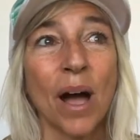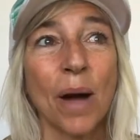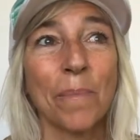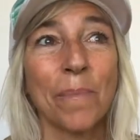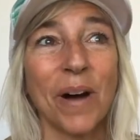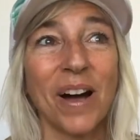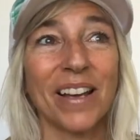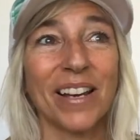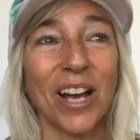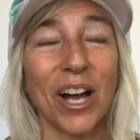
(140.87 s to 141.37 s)

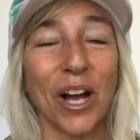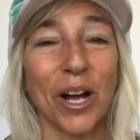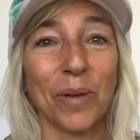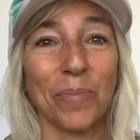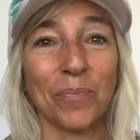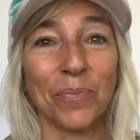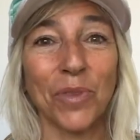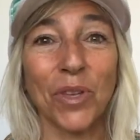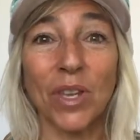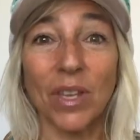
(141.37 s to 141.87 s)
But
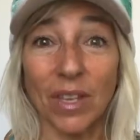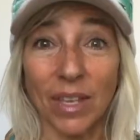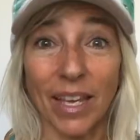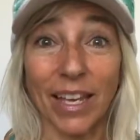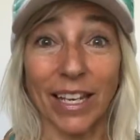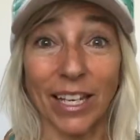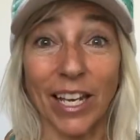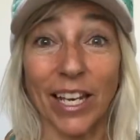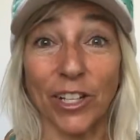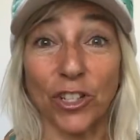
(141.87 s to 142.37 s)

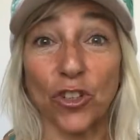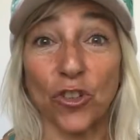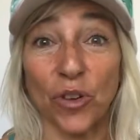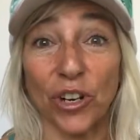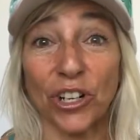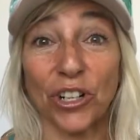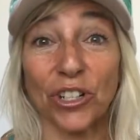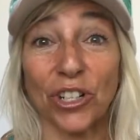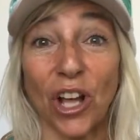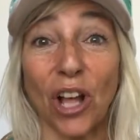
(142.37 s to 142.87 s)
it
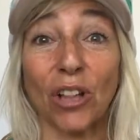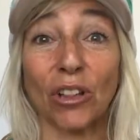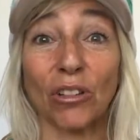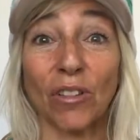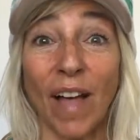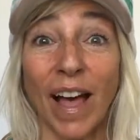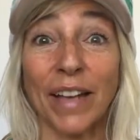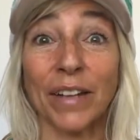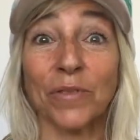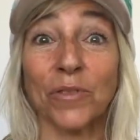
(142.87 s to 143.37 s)
triggered a
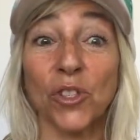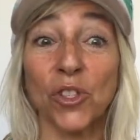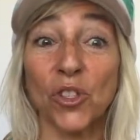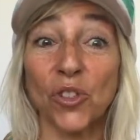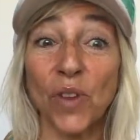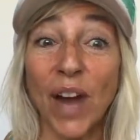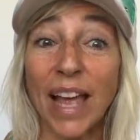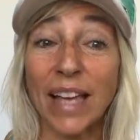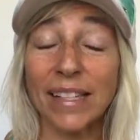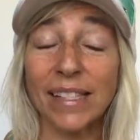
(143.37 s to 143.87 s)
lot of
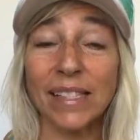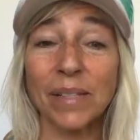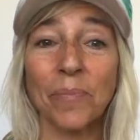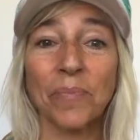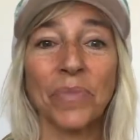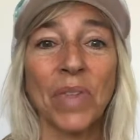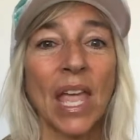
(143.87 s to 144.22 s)
stress.